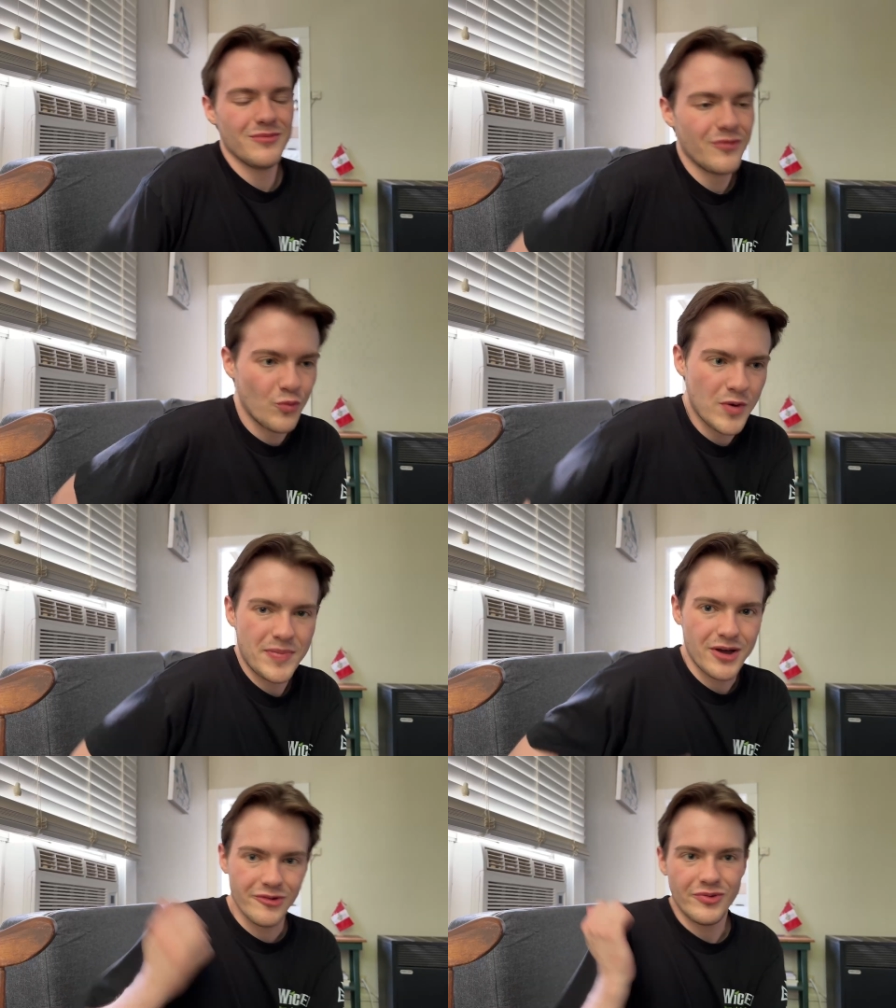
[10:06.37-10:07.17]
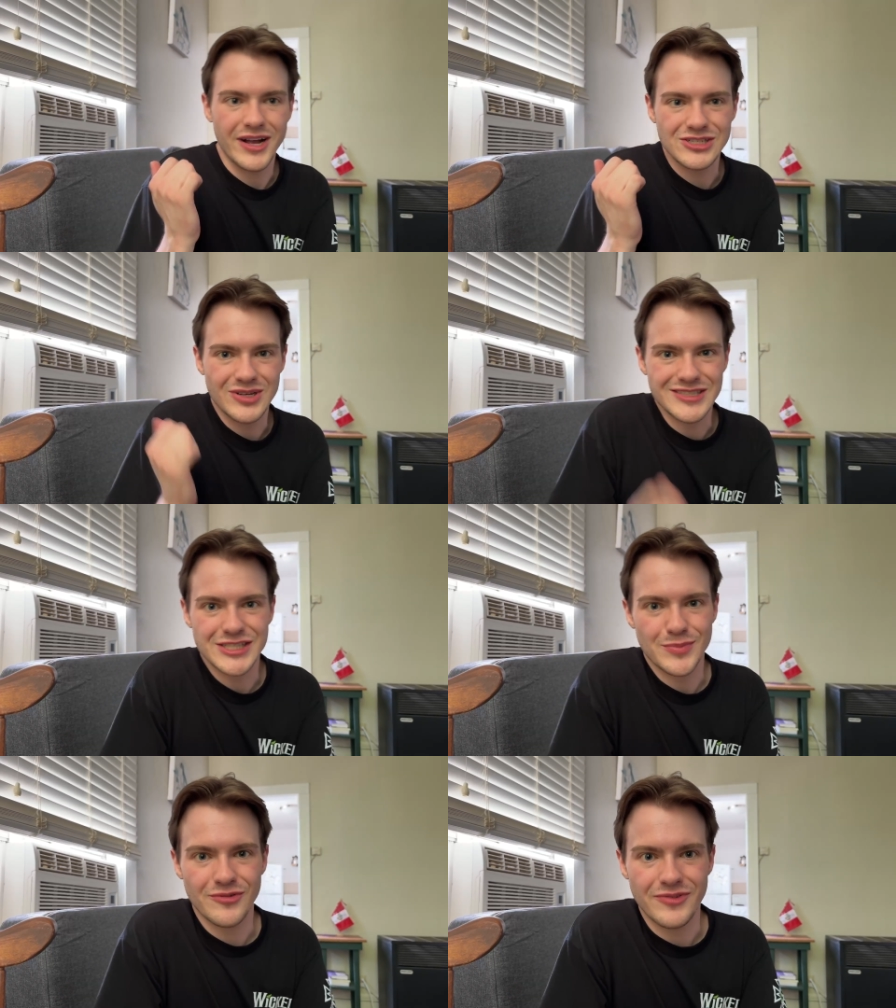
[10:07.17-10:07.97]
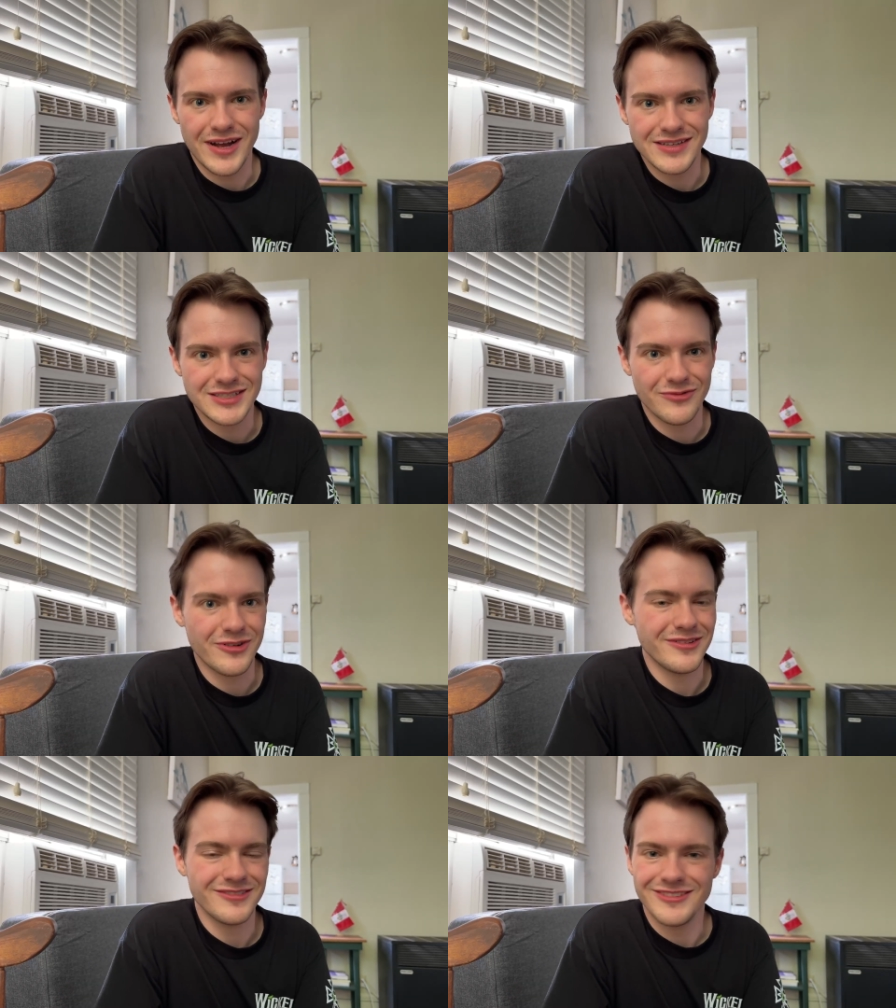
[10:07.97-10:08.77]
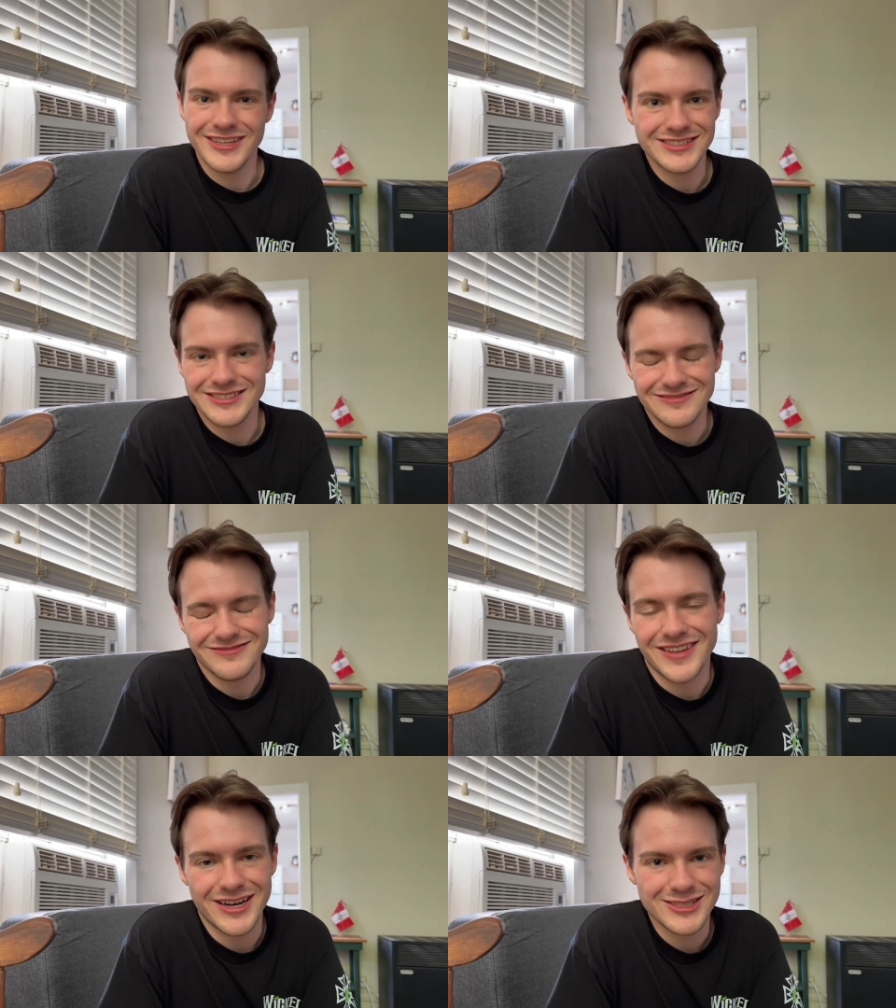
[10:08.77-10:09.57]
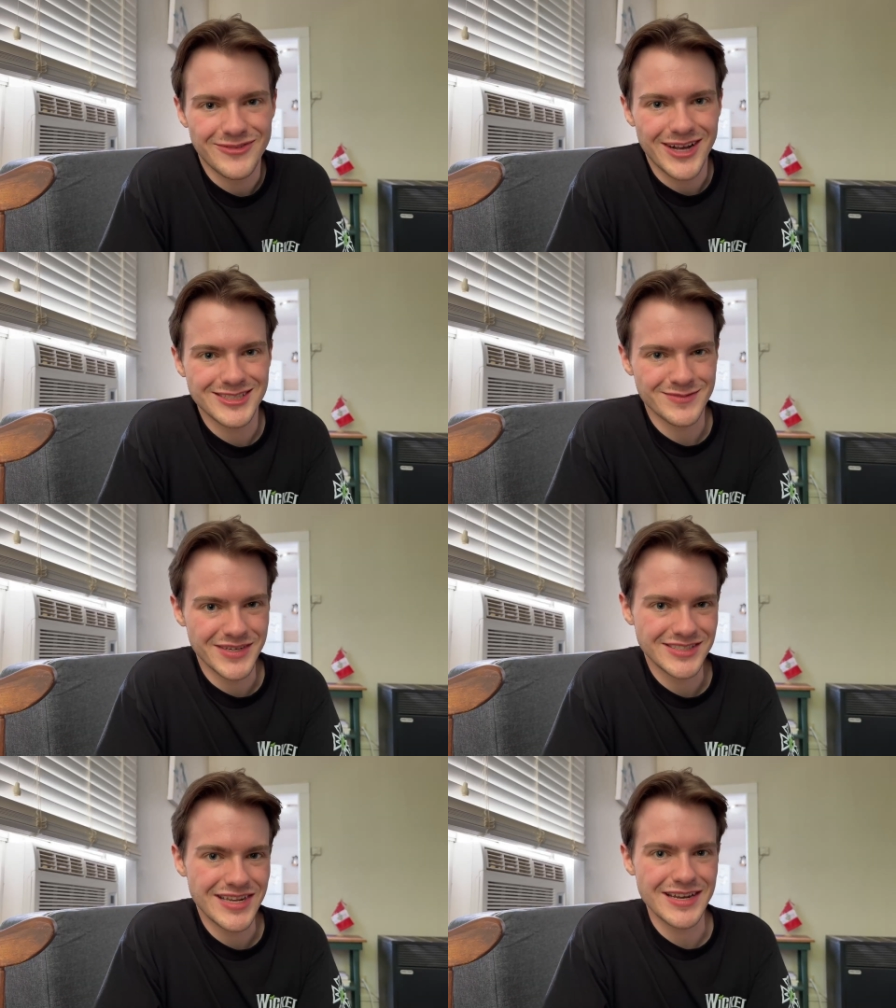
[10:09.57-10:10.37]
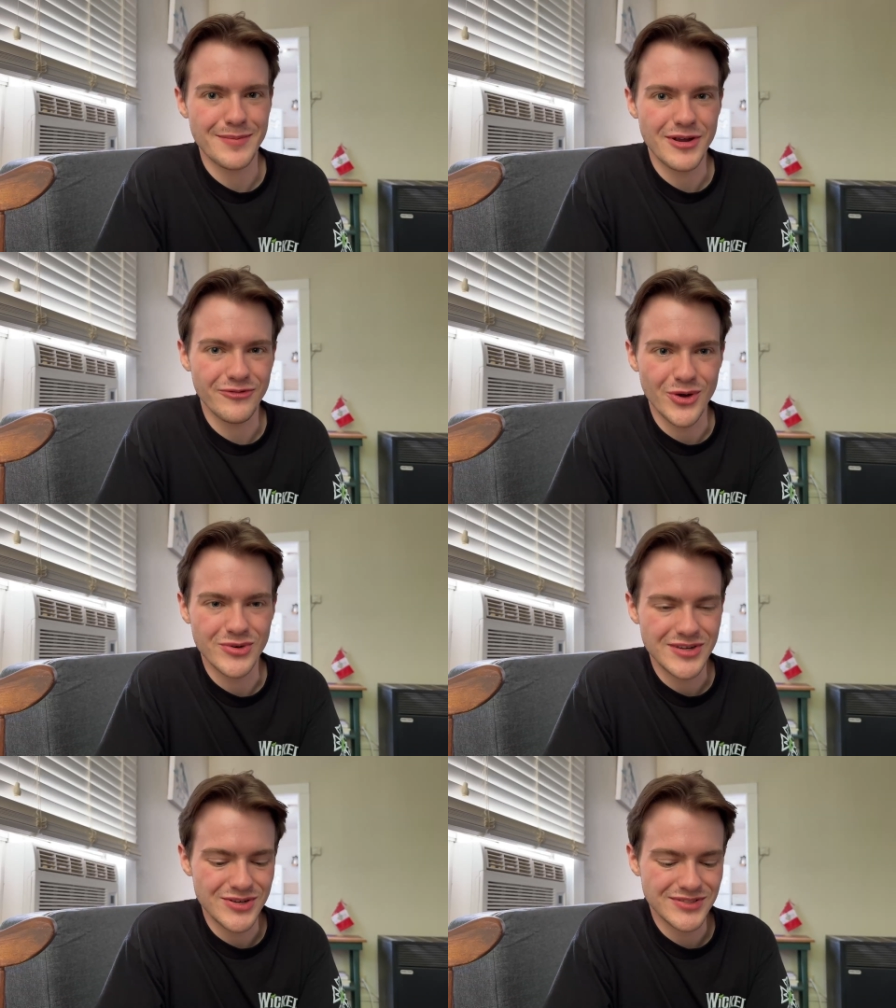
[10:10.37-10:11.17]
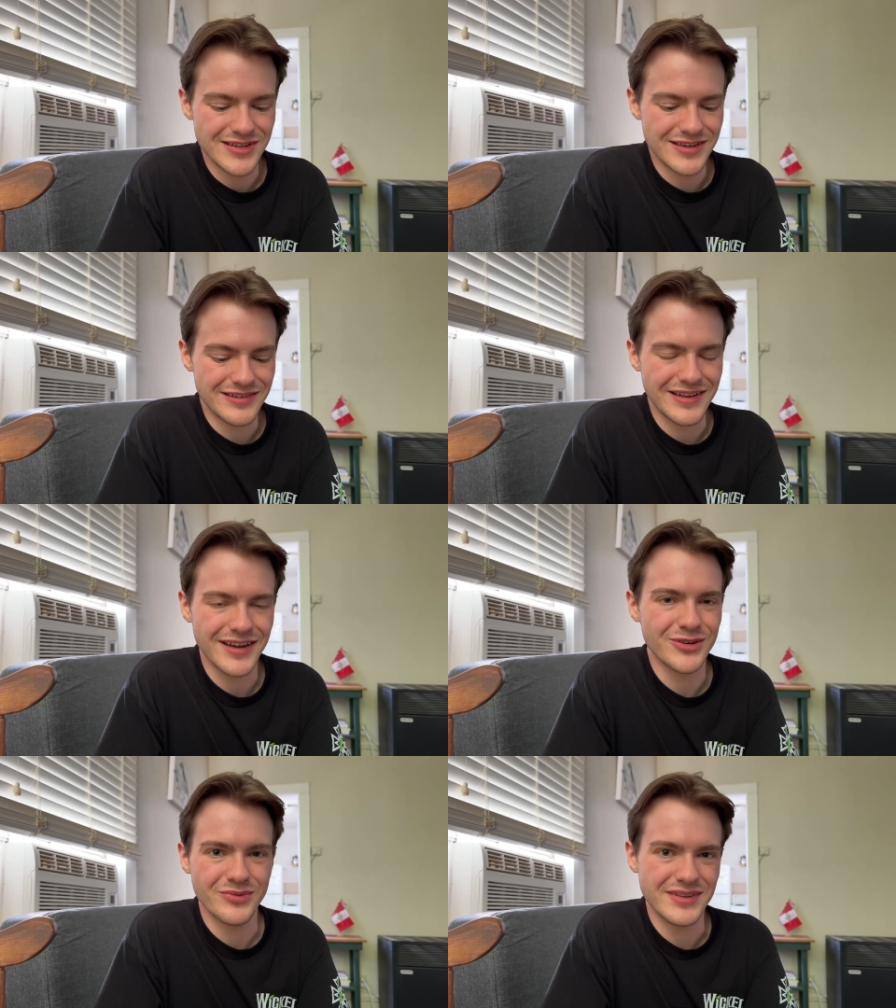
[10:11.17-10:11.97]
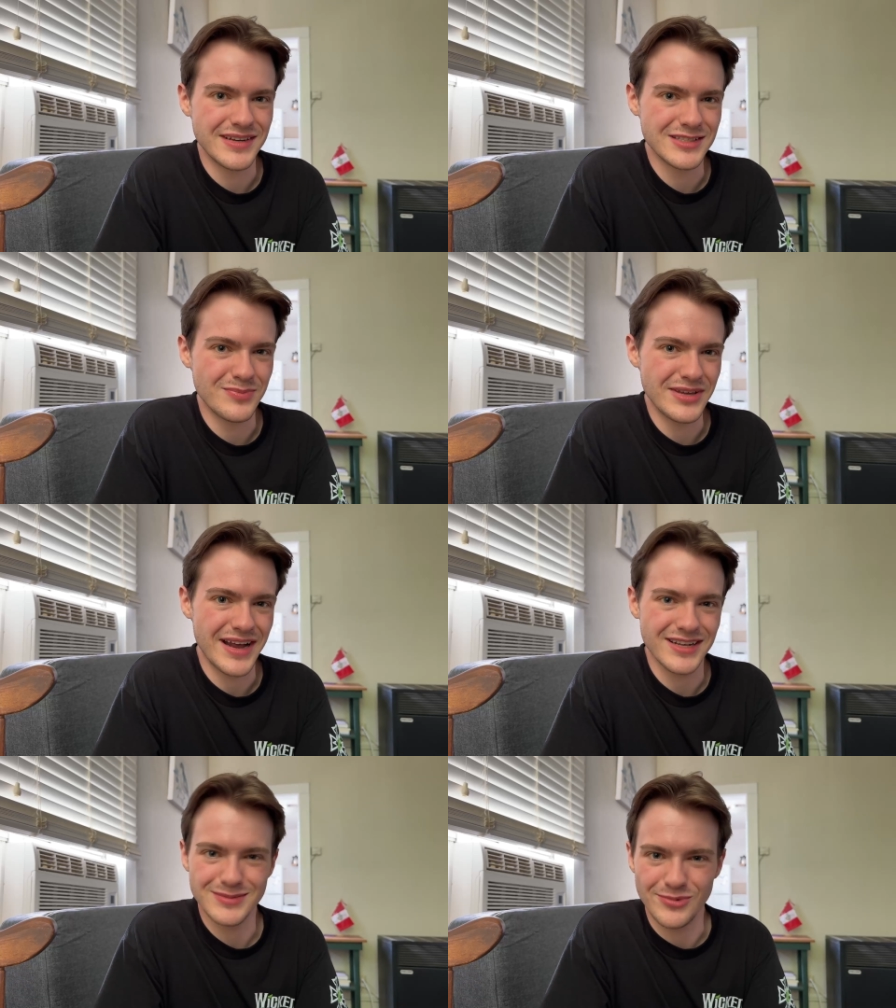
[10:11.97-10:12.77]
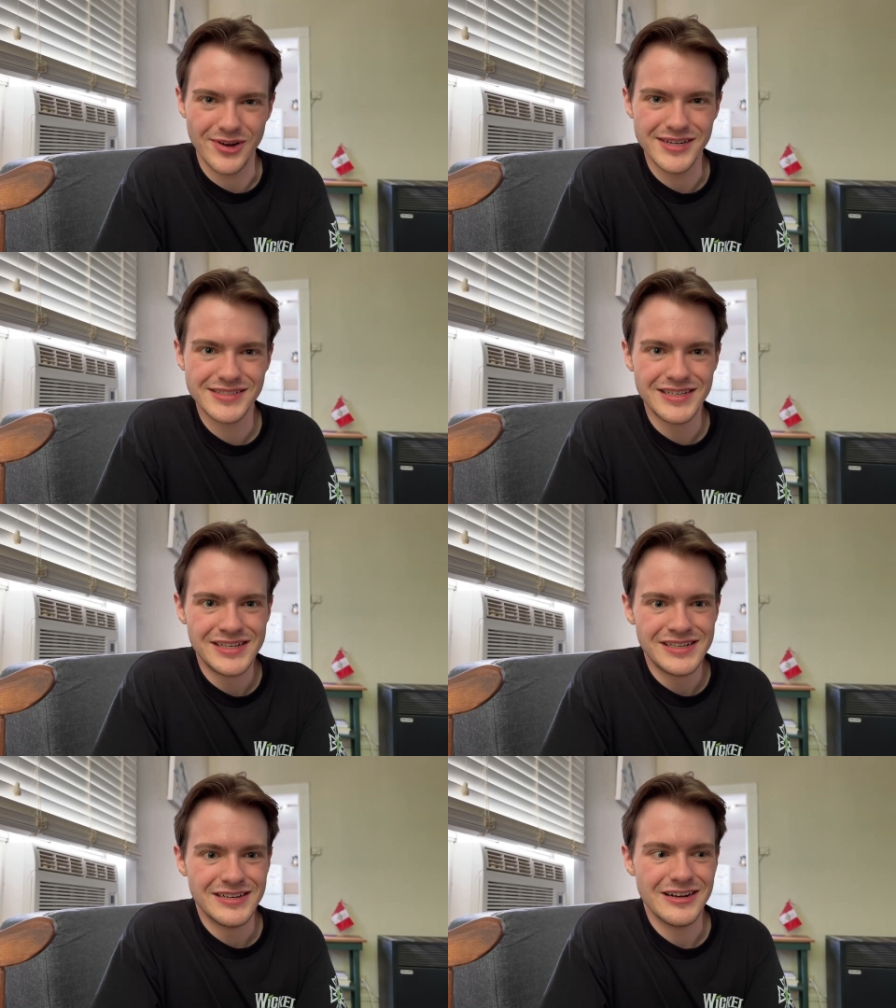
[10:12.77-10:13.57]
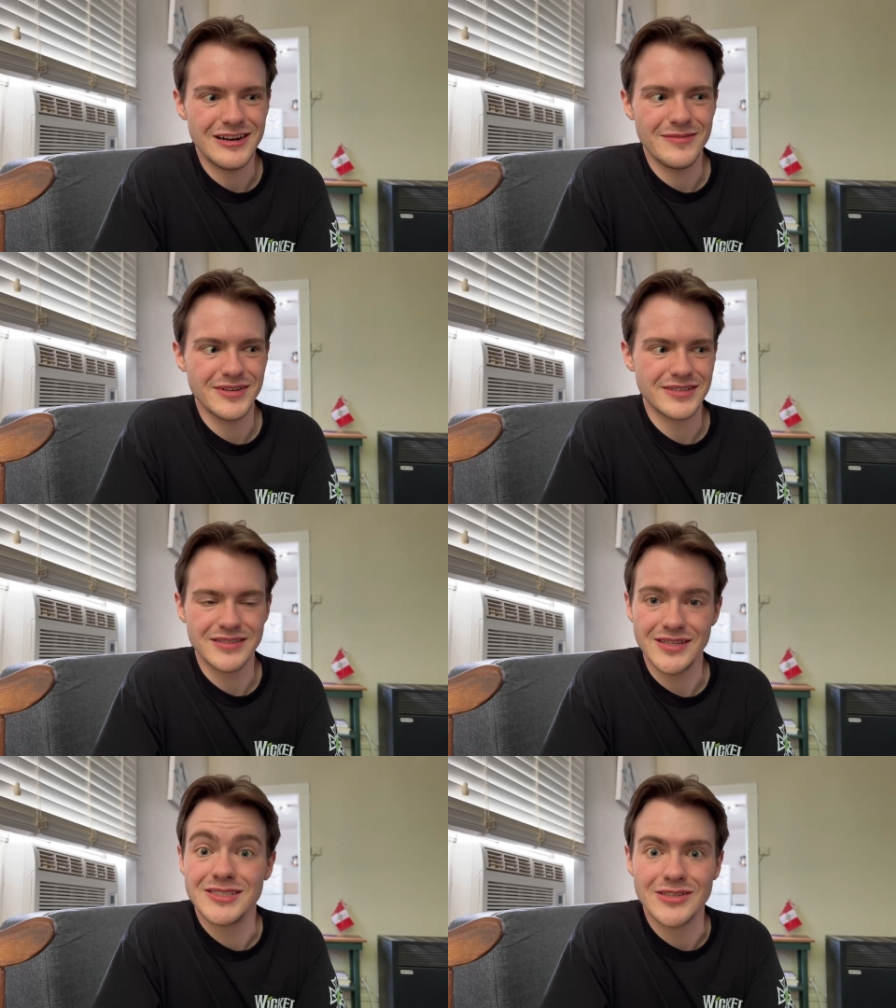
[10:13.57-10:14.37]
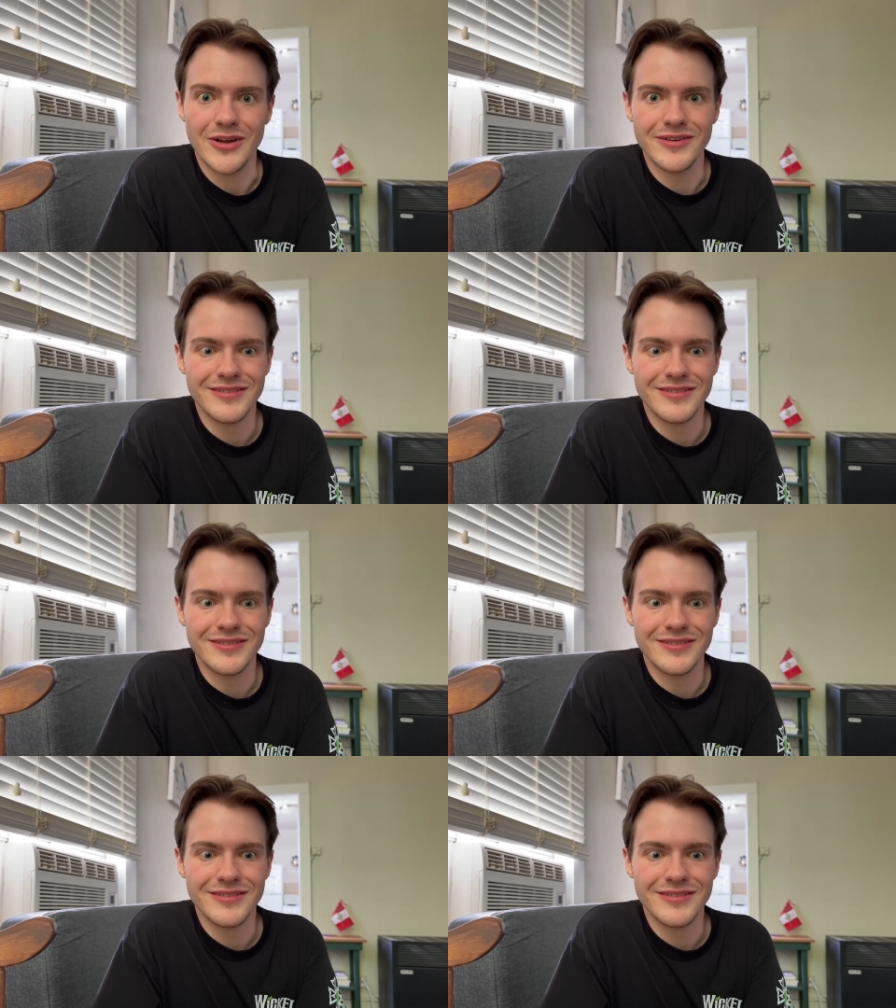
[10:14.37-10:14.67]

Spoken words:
whip out a flashlight super fast. If it's not as fast as me just taking out my phone and using it, and I don't need it to be as bright as like the sun.